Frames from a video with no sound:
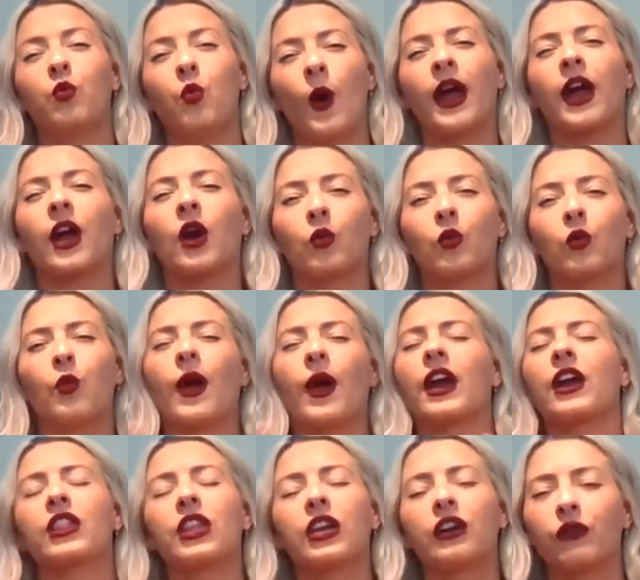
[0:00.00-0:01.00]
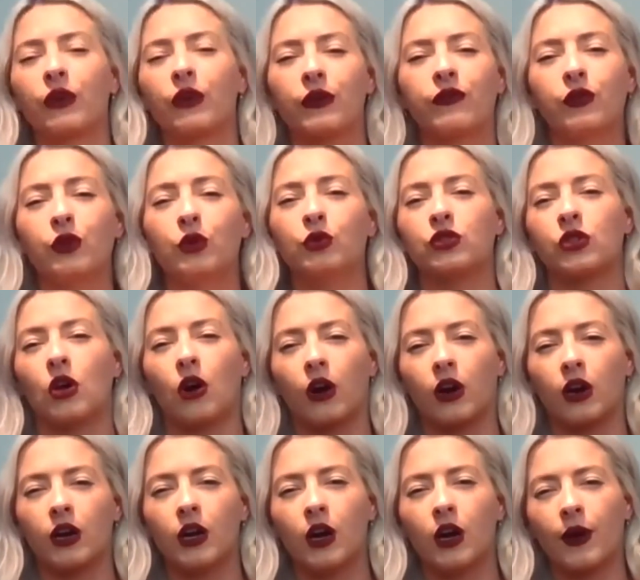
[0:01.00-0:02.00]
where their reviews
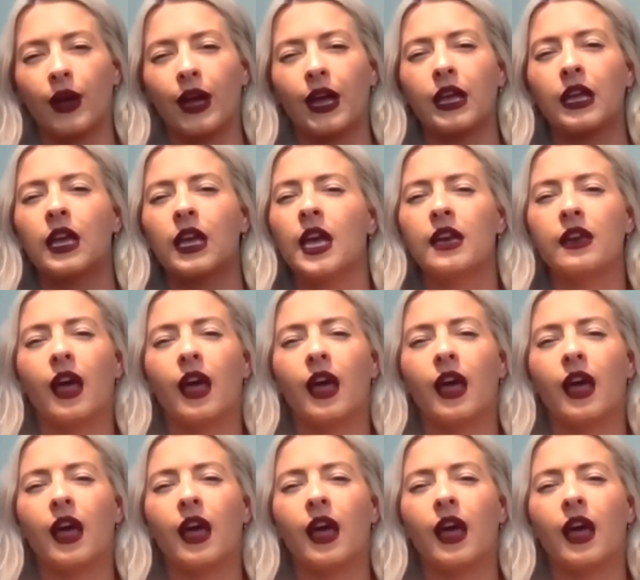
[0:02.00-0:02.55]
are, okay?